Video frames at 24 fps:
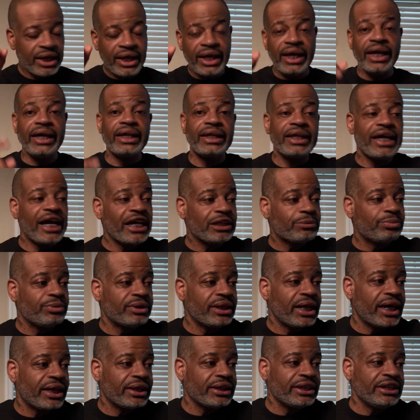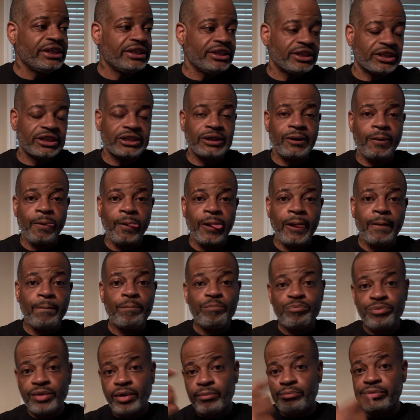And last but not least,
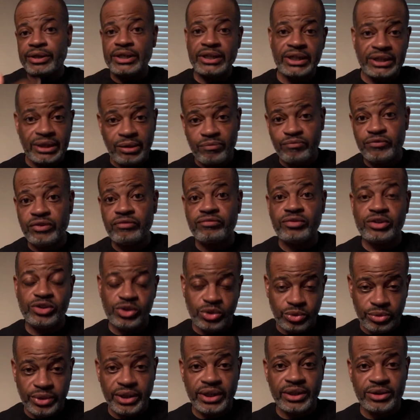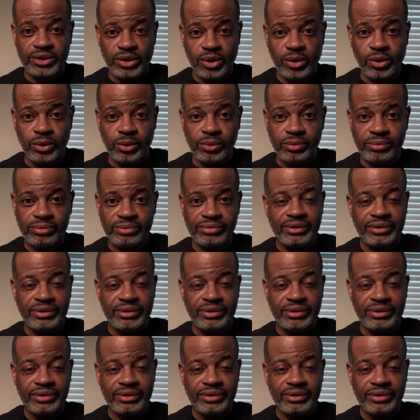because I'm 52 years old